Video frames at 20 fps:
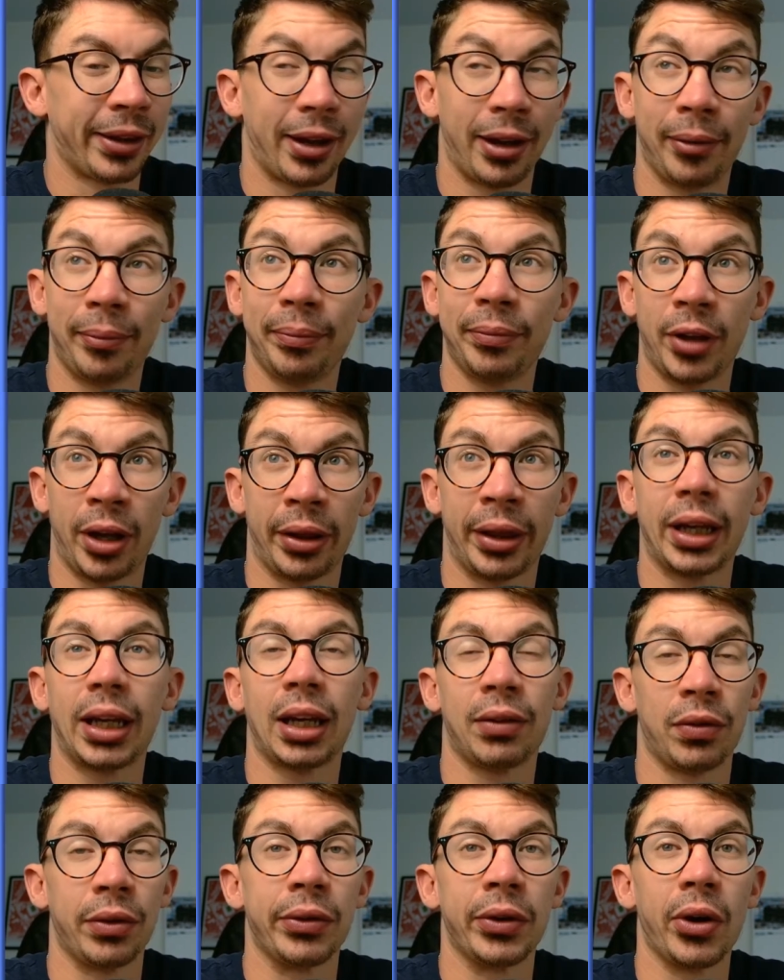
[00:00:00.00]
that. I think
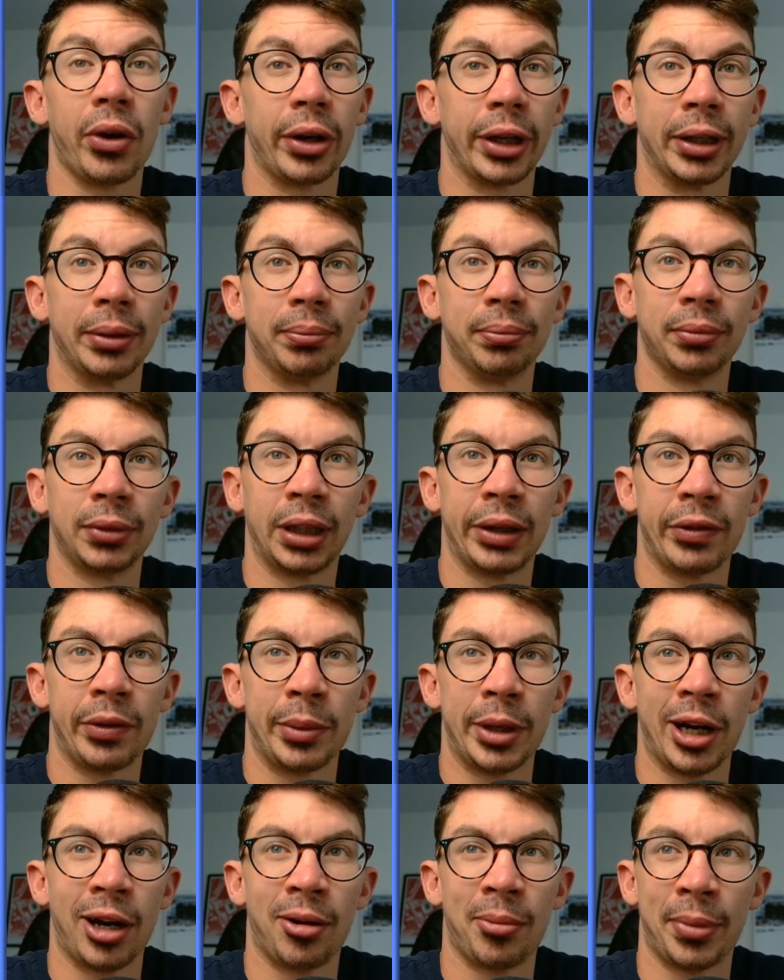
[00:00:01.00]
if you've got him, give him
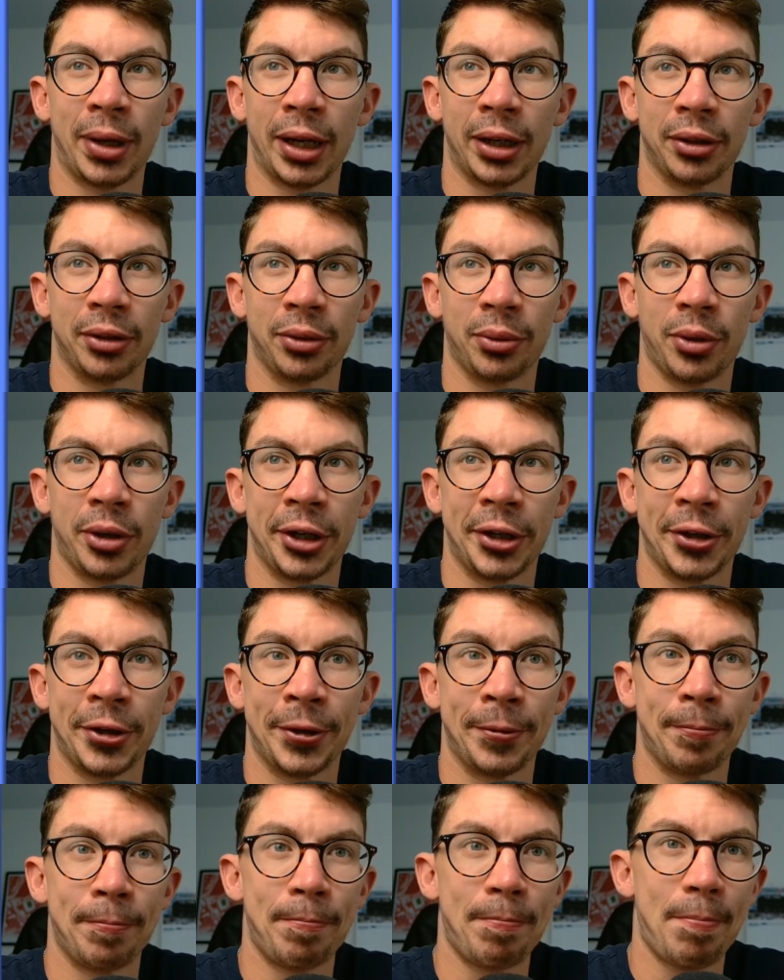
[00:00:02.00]
the armband. Why
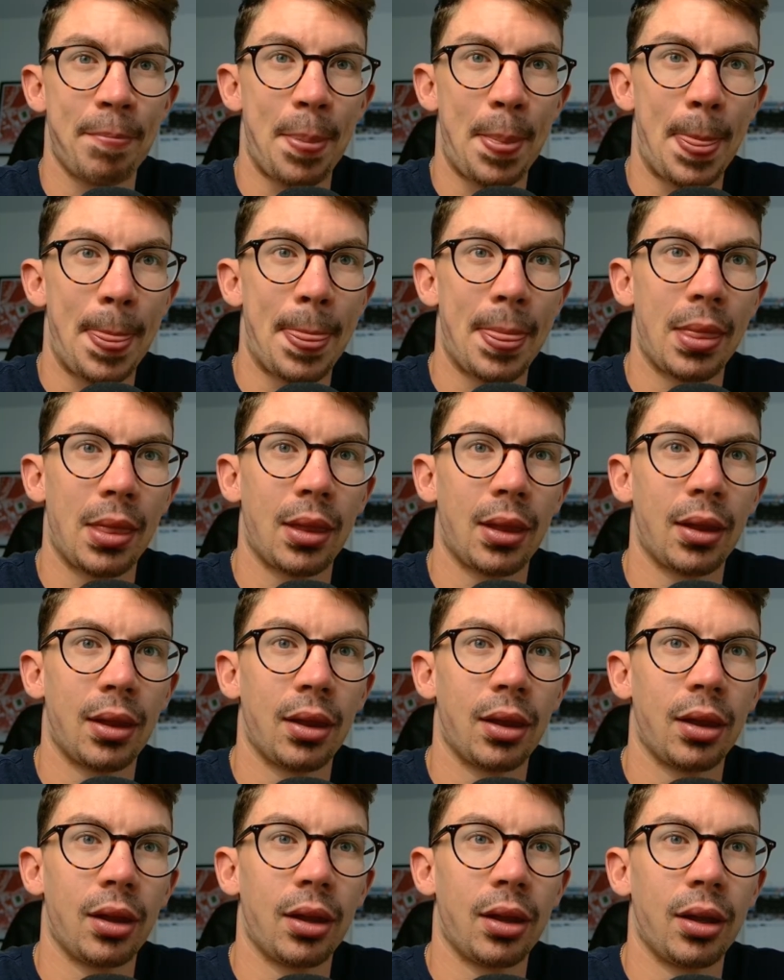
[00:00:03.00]
not?
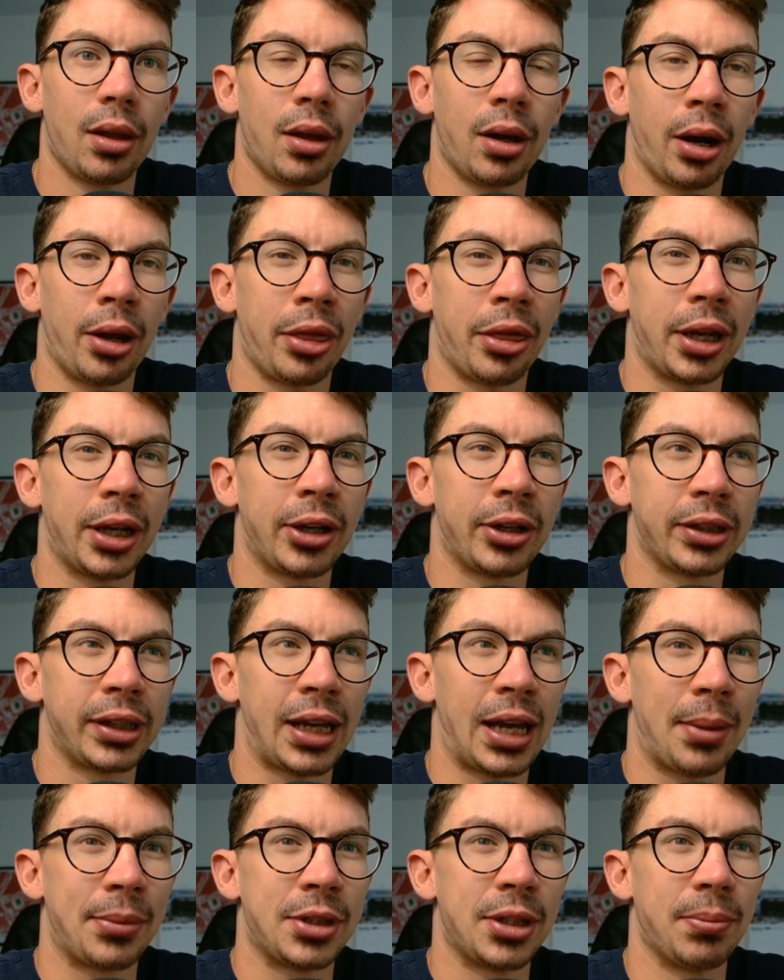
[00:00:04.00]
I think I'd
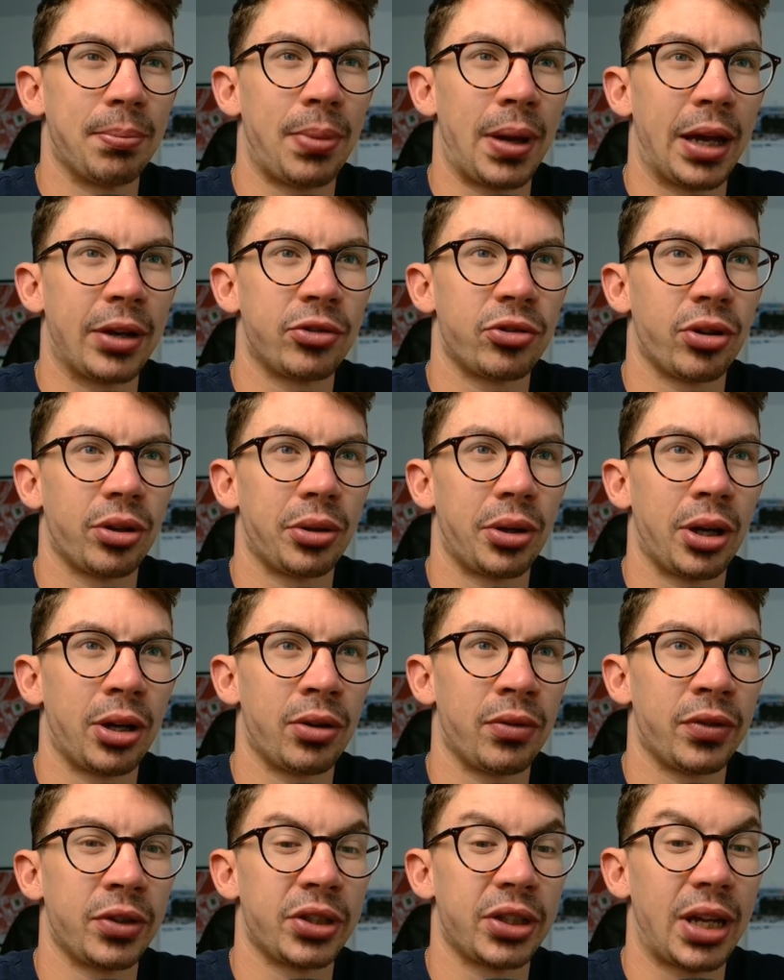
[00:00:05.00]
captain Pedro
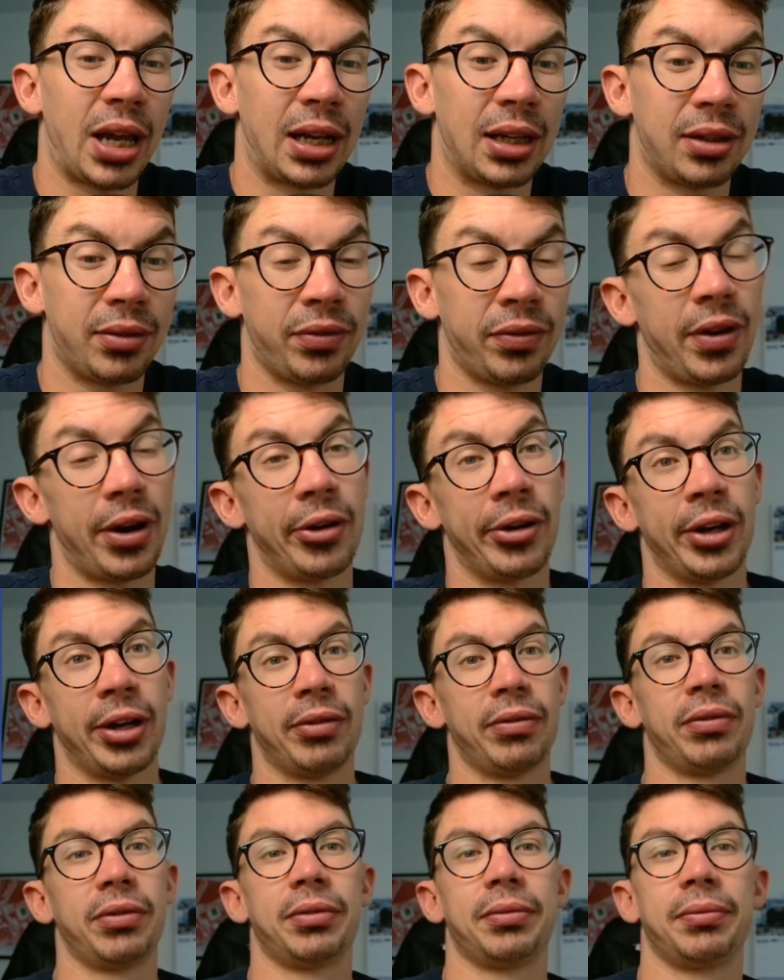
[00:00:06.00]
over Salah. Fair enough.